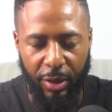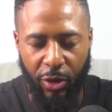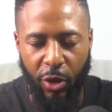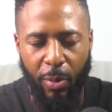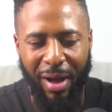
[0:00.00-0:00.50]

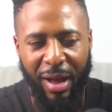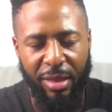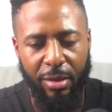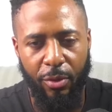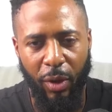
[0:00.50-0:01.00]
Cuba
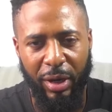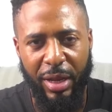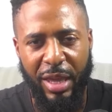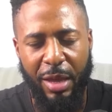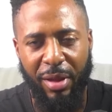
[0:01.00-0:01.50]
hasn't won
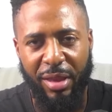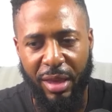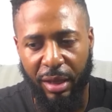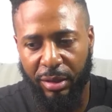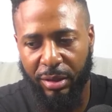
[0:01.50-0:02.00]
any game as
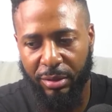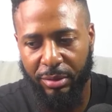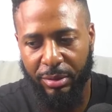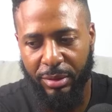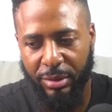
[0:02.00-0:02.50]
yet.
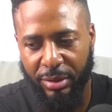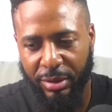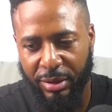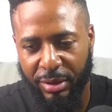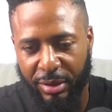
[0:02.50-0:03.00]

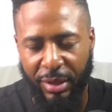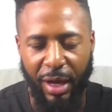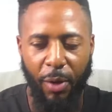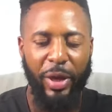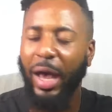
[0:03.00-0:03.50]

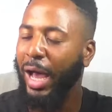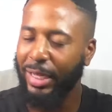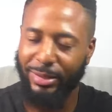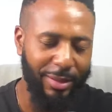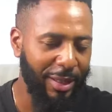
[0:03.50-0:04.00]
And we
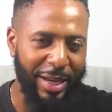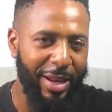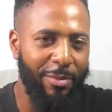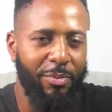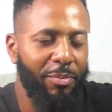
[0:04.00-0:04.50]
can't let
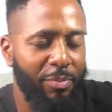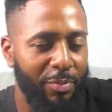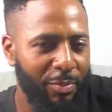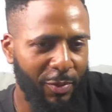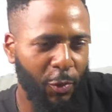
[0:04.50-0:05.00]
them...
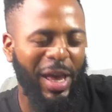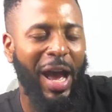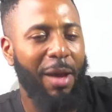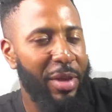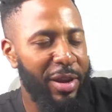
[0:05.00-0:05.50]
We
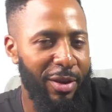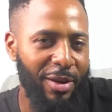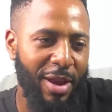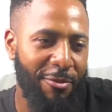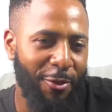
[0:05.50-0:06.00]
can't be
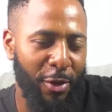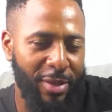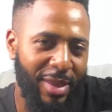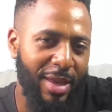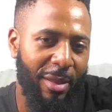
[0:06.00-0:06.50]
the
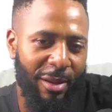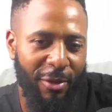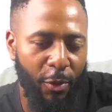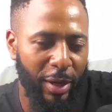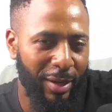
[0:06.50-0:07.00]
first case
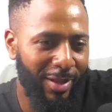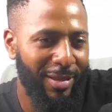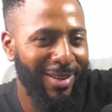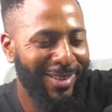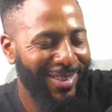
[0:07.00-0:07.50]
of a win.
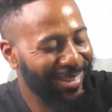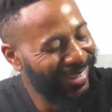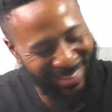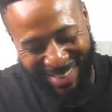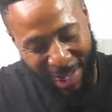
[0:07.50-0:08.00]

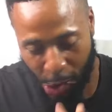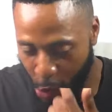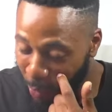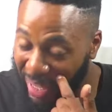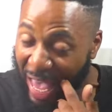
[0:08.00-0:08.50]

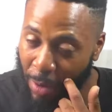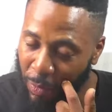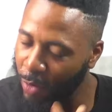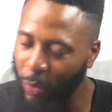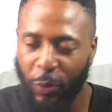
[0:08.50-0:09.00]
we can't
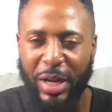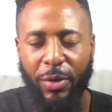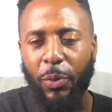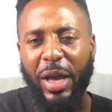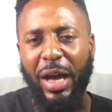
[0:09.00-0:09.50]

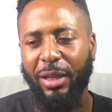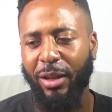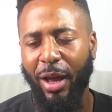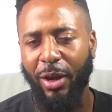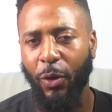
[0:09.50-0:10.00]

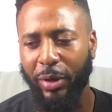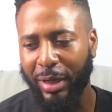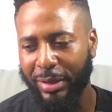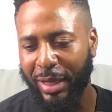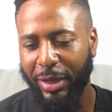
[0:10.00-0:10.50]
allow
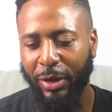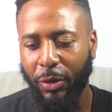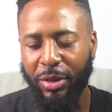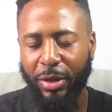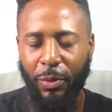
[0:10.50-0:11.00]
that. I
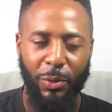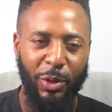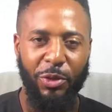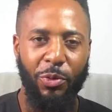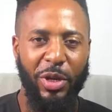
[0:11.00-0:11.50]
don't think we
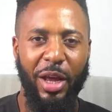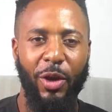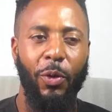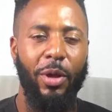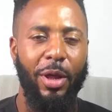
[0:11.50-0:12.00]
should really
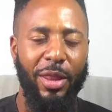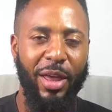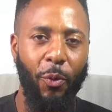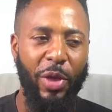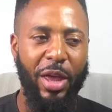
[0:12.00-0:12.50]
allow
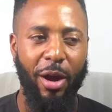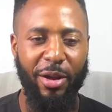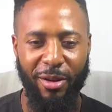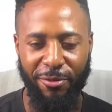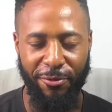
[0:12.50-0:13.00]
that we are
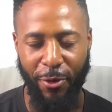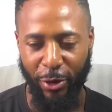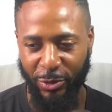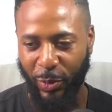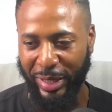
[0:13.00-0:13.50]
their
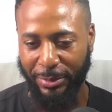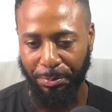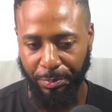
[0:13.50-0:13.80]
first win.